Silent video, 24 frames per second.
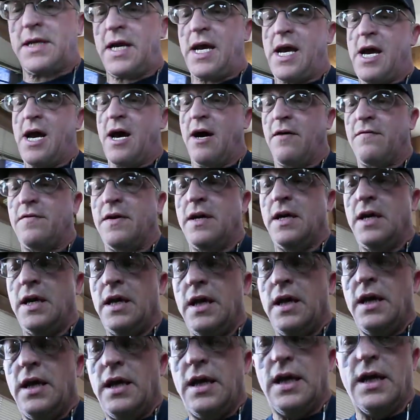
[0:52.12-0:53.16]
have
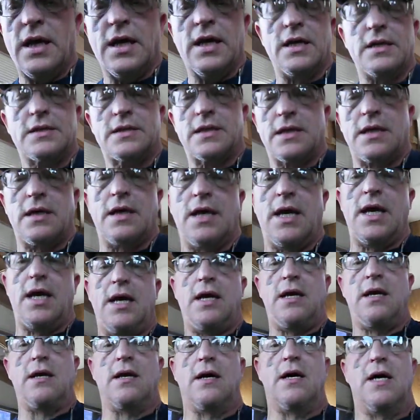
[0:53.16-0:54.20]
is
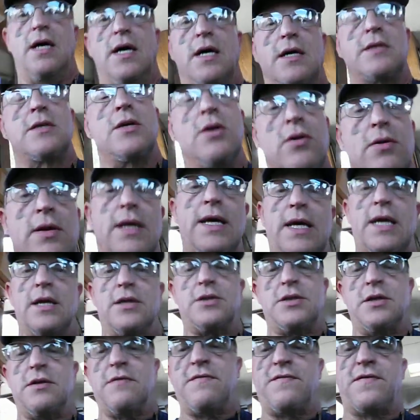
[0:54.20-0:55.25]
a cooling
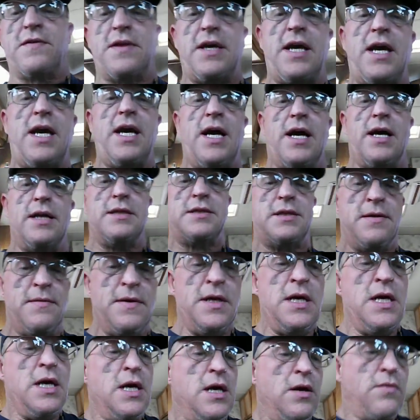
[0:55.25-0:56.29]
issue for the heads.
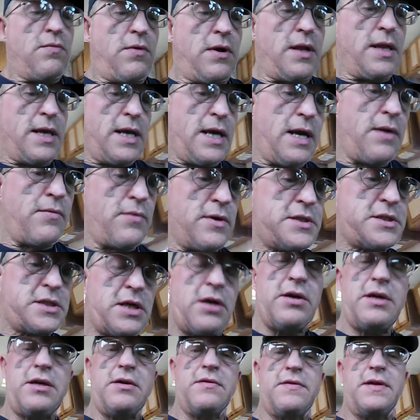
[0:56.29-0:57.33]
Well, I want to
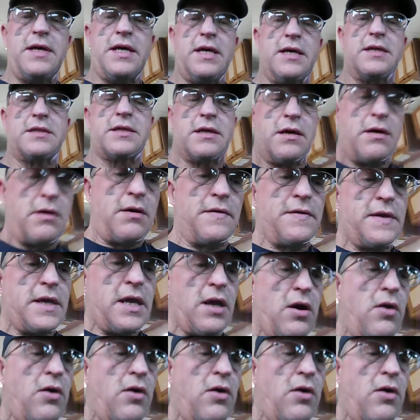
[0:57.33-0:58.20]
show you this on the